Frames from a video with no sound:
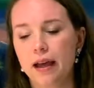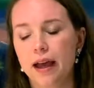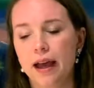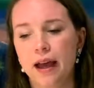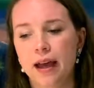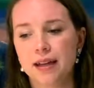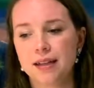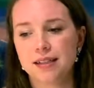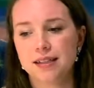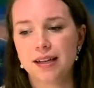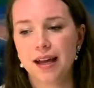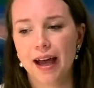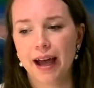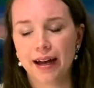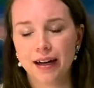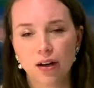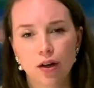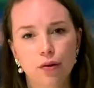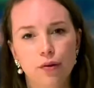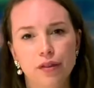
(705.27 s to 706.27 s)
And
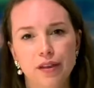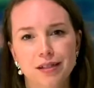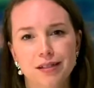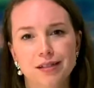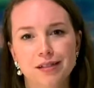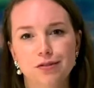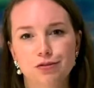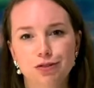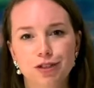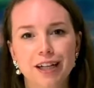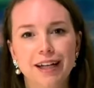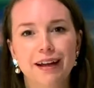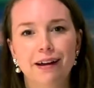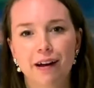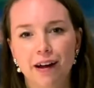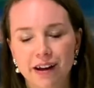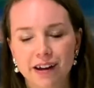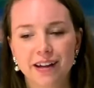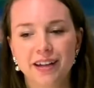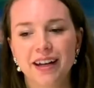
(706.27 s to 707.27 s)
I know this is really
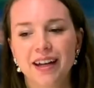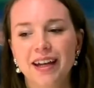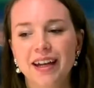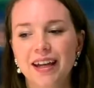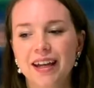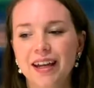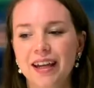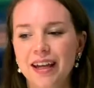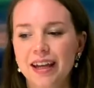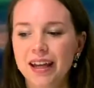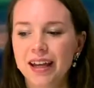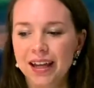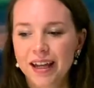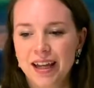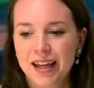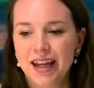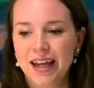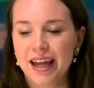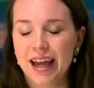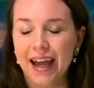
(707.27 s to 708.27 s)
hard,
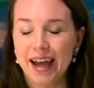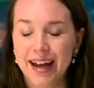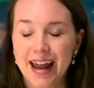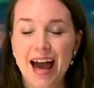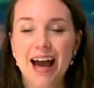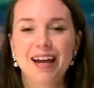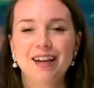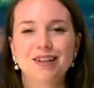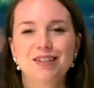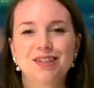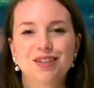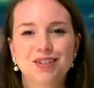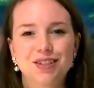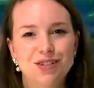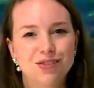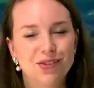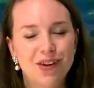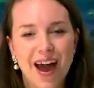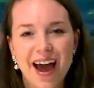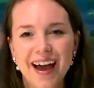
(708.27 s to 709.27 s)
and I
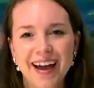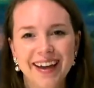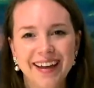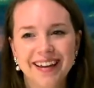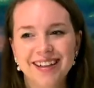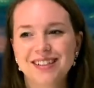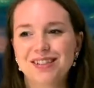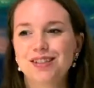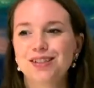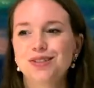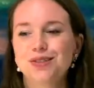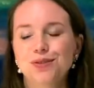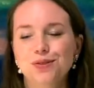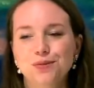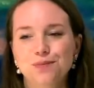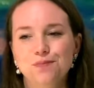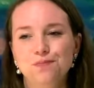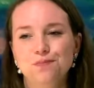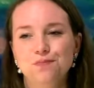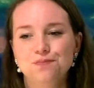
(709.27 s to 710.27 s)
try
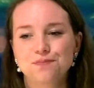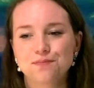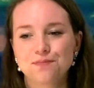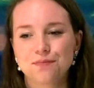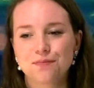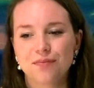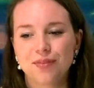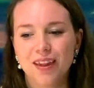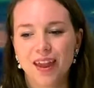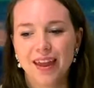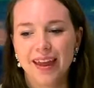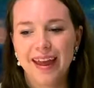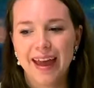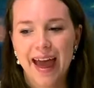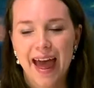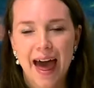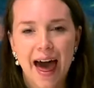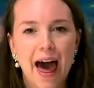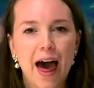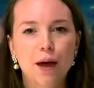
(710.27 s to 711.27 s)
to
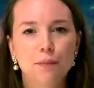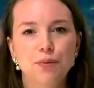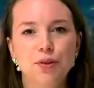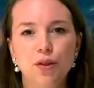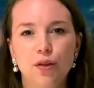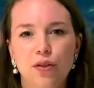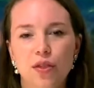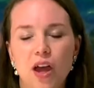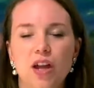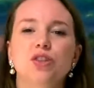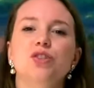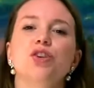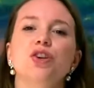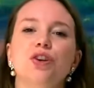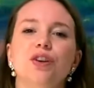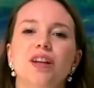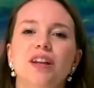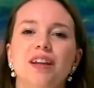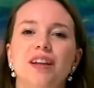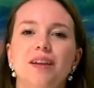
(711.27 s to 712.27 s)
help you on that
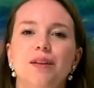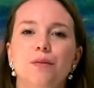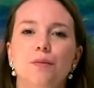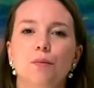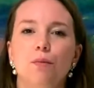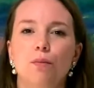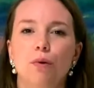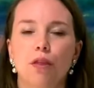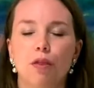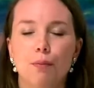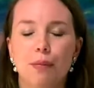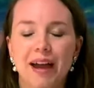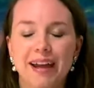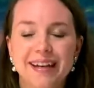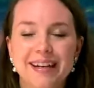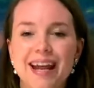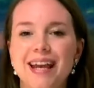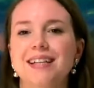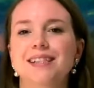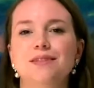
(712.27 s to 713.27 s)
journey with my
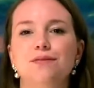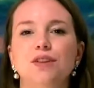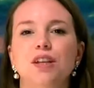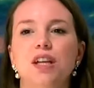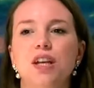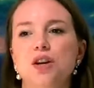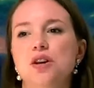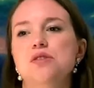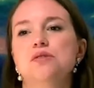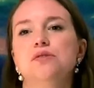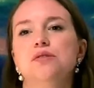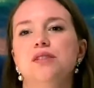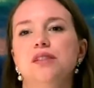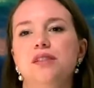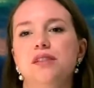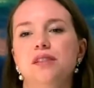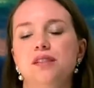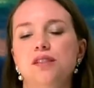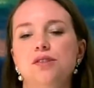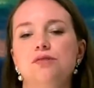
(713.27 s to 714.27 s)
next
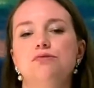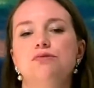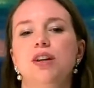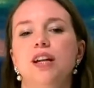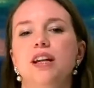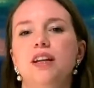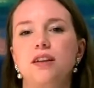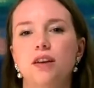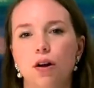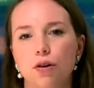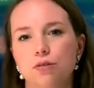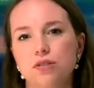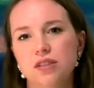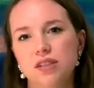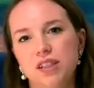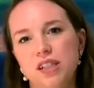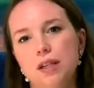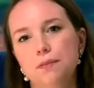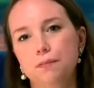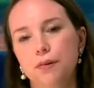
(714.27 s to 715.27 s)
videos to really go
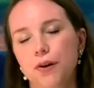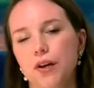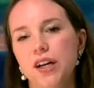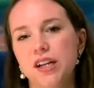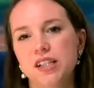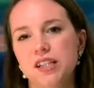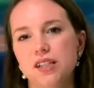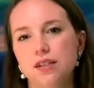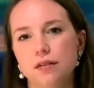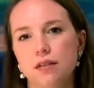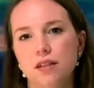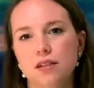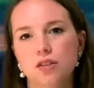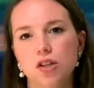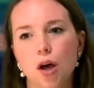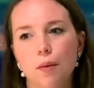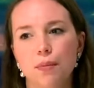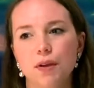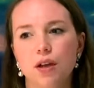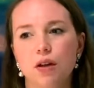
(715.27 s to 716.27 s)
deeper into the
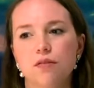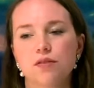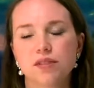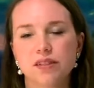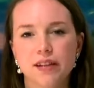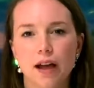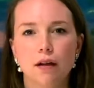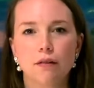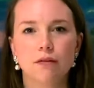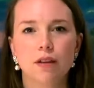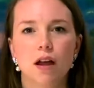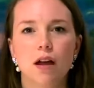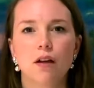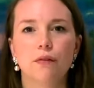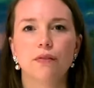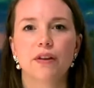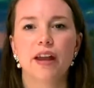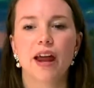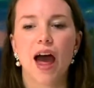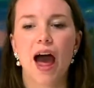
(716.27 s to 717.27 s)
topic of self-love
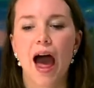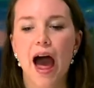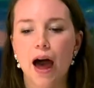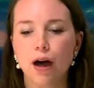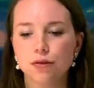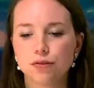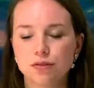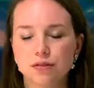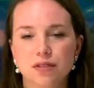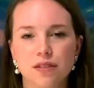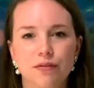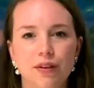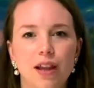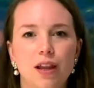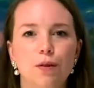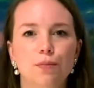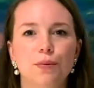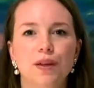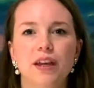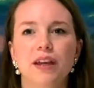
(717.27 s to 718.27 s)
and how to
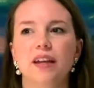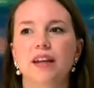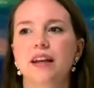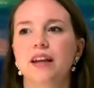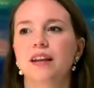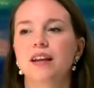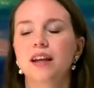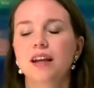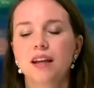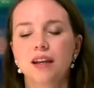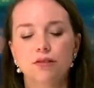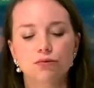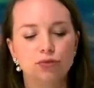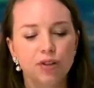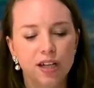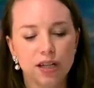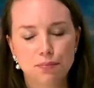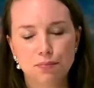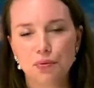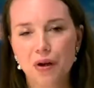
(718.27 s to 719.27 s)
develop it, and
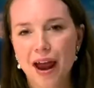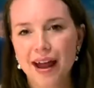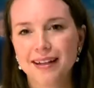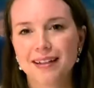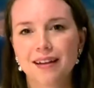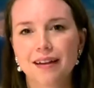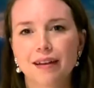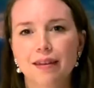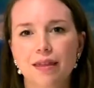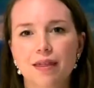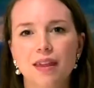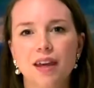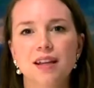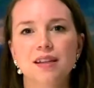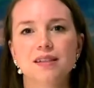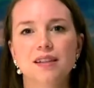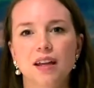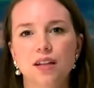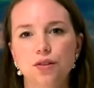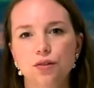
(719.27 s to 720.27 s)
really practical
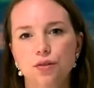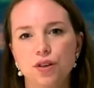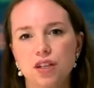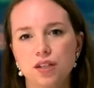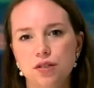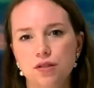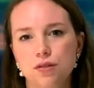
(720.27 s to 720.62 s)
things that you can